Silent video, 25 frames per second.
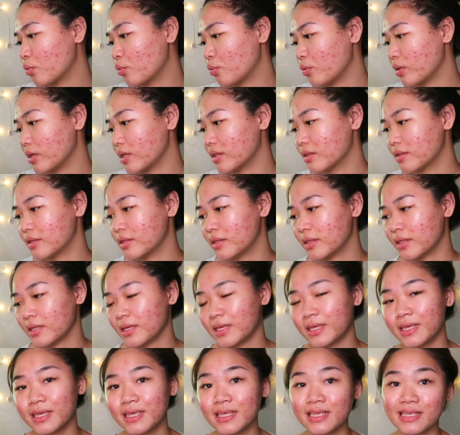with
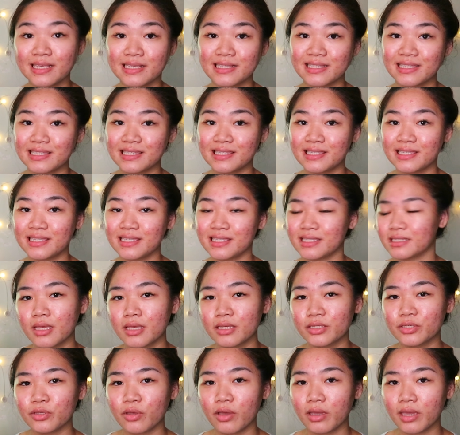ease.
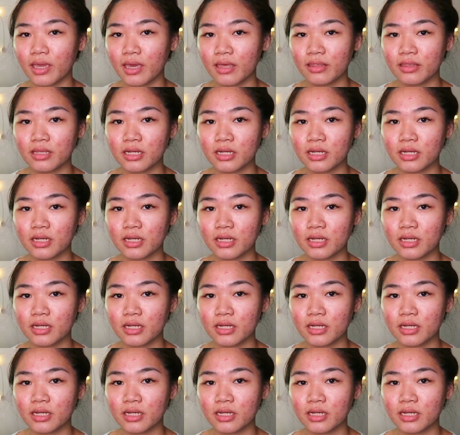So again,